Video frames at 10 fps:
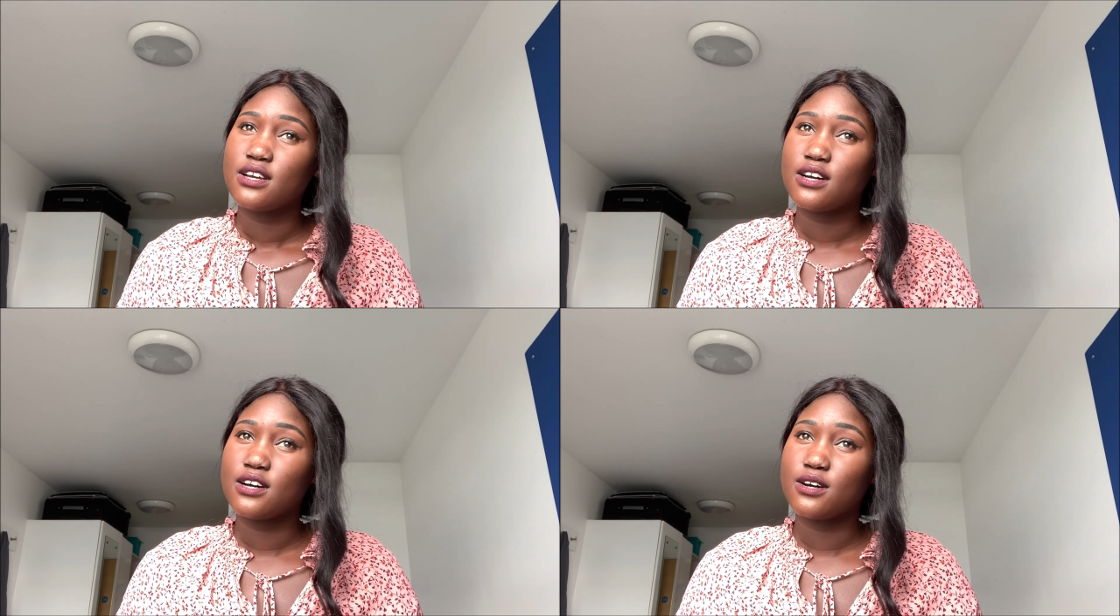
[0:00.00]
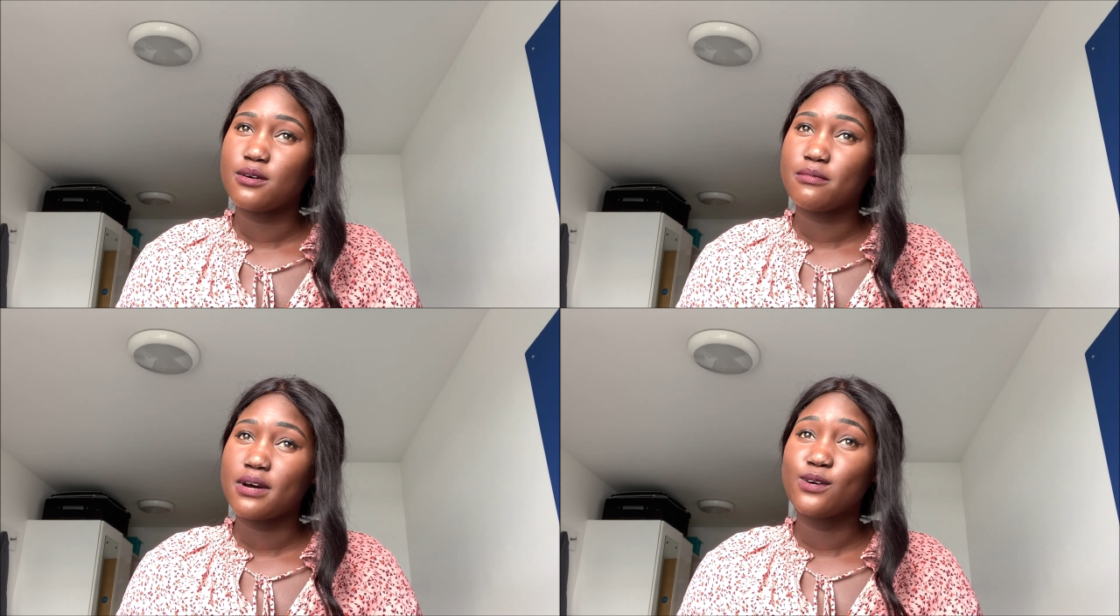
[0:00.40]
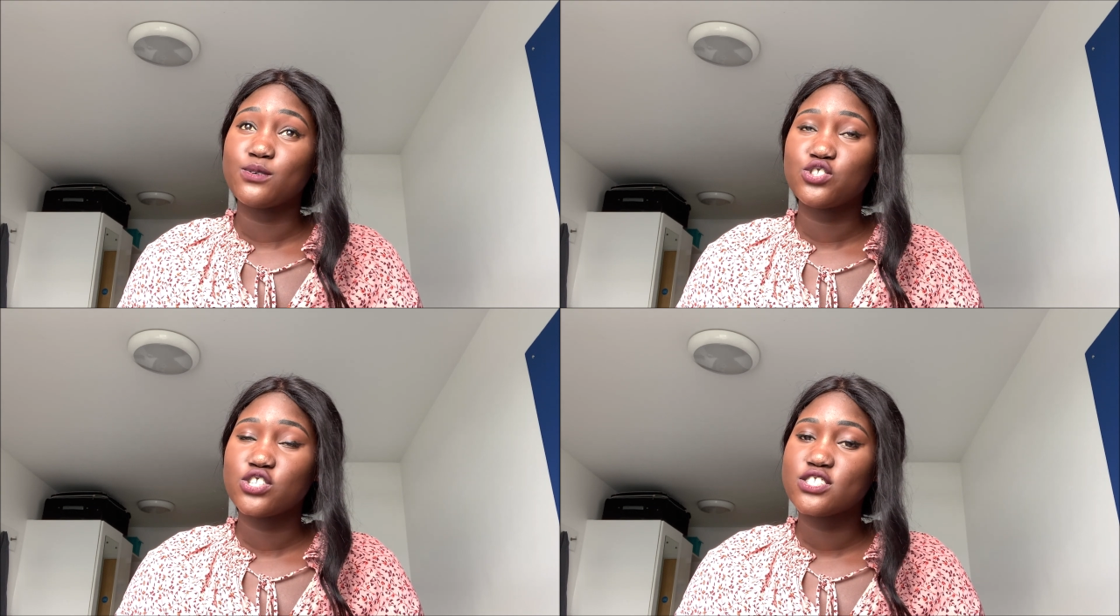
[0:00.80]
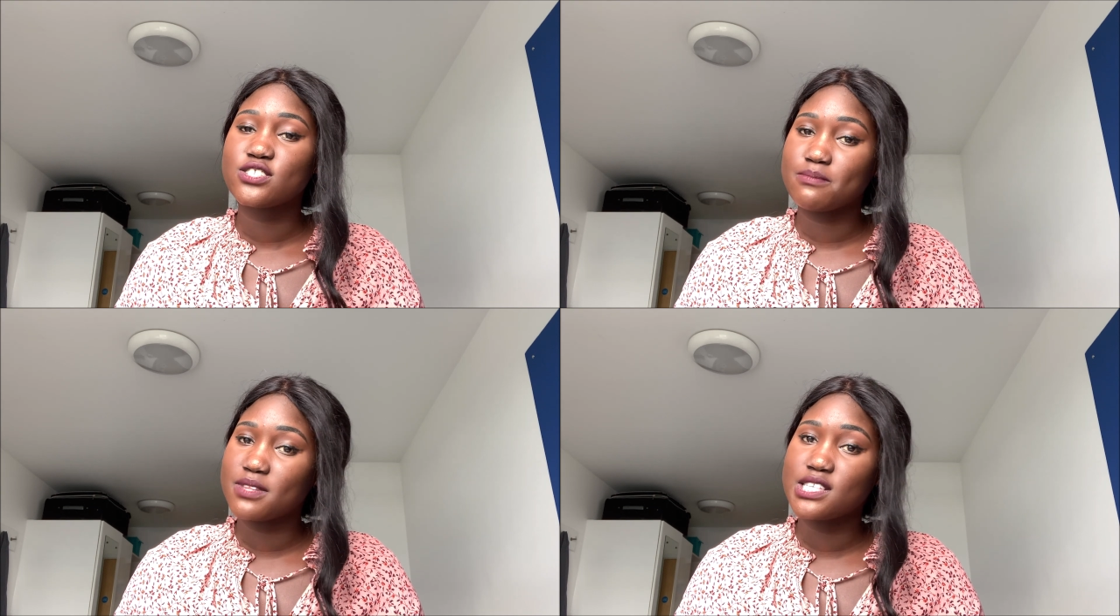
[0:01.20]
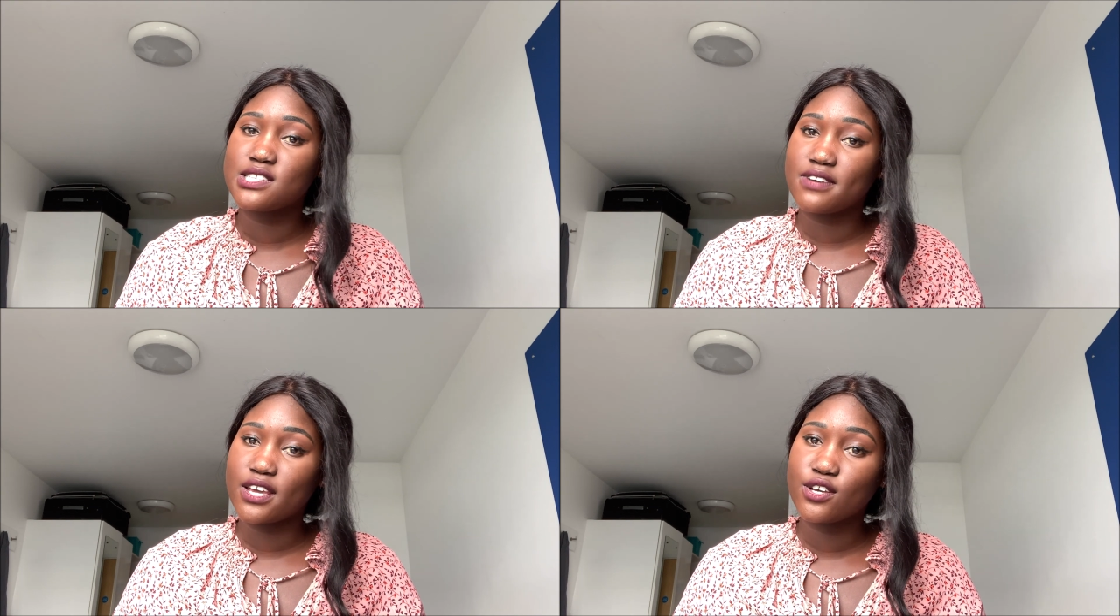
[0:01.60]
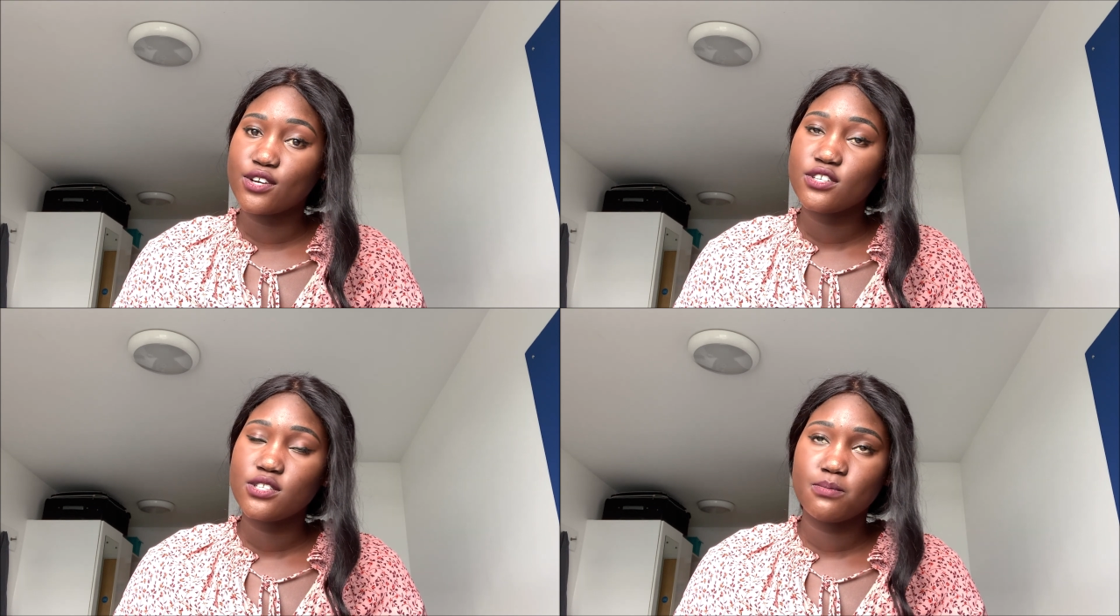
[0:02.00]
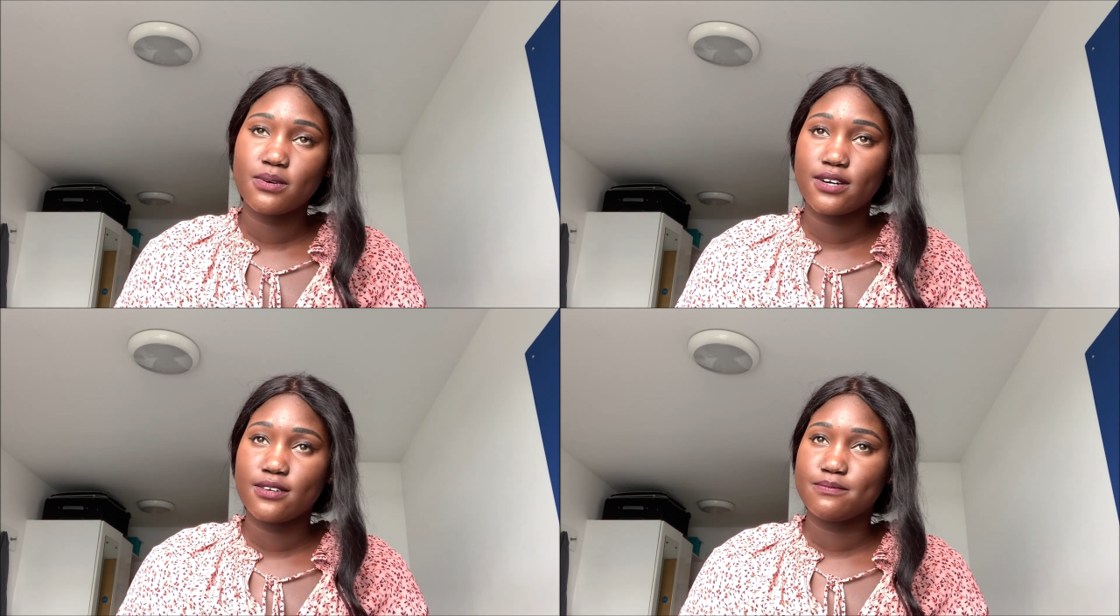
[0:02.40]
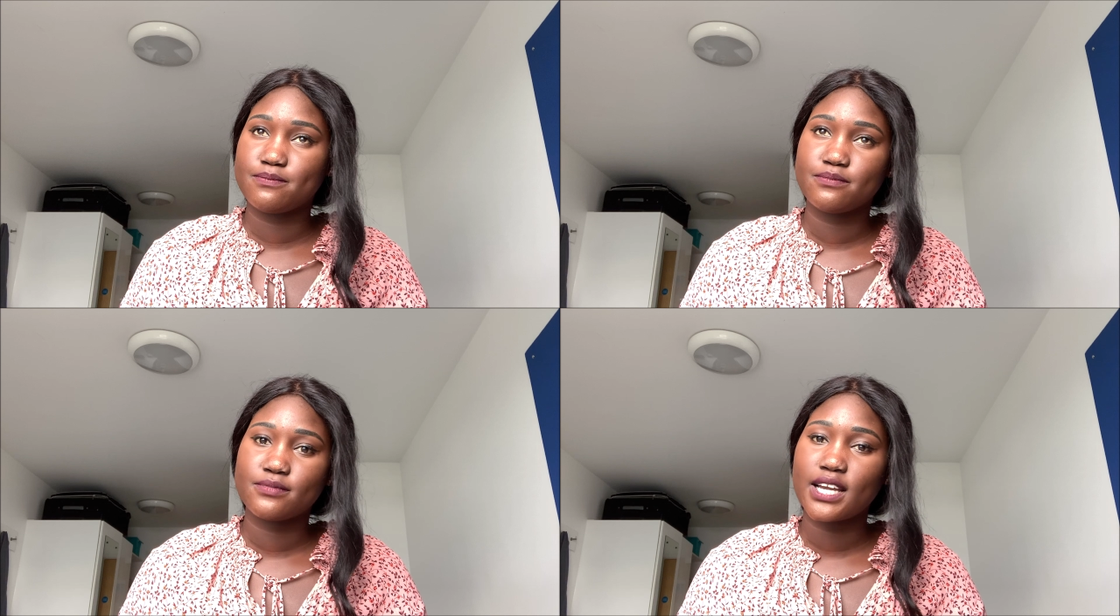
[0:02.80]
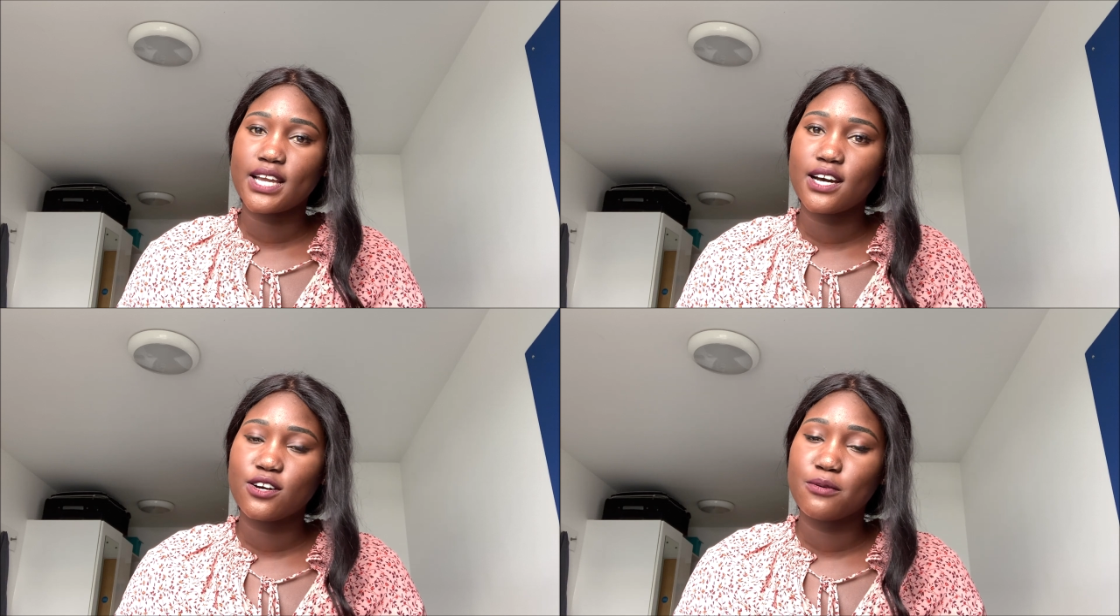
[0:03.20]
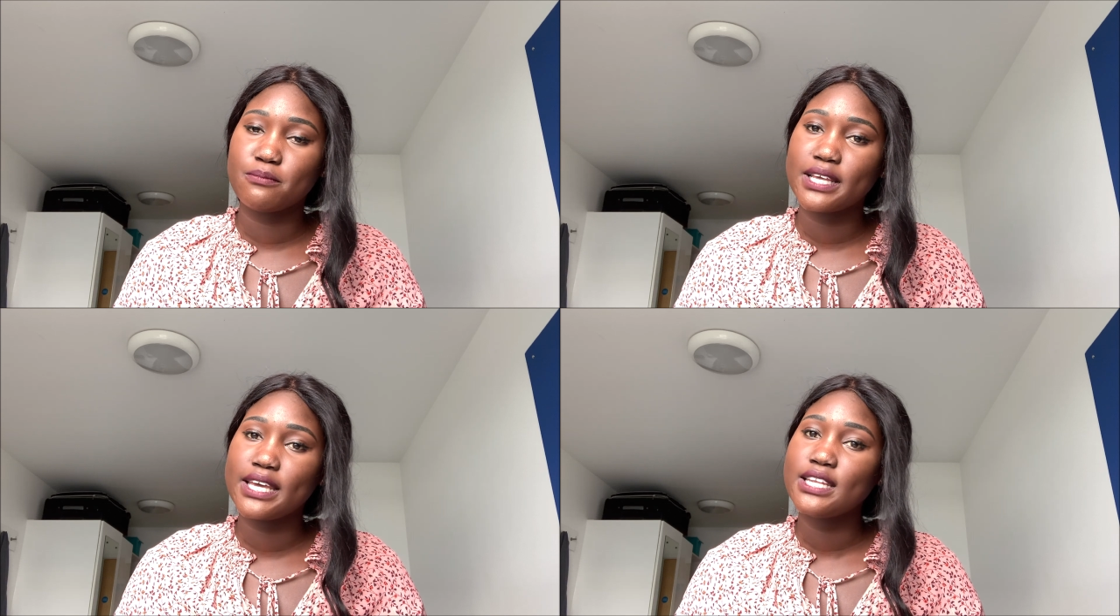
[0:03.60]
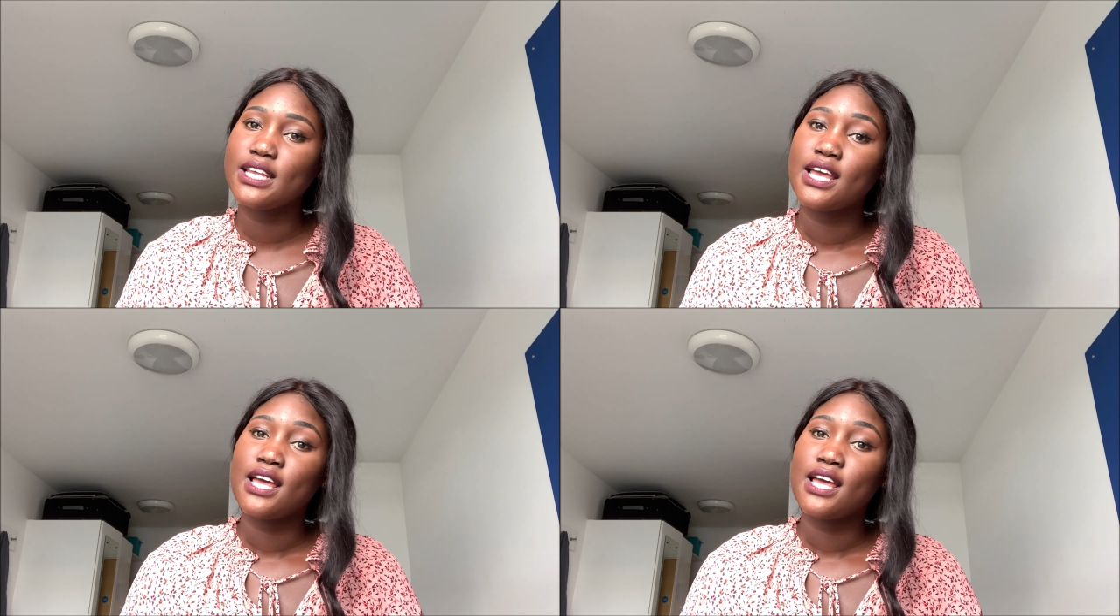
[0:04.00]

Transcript: I would change some things if I could, but I can't complain.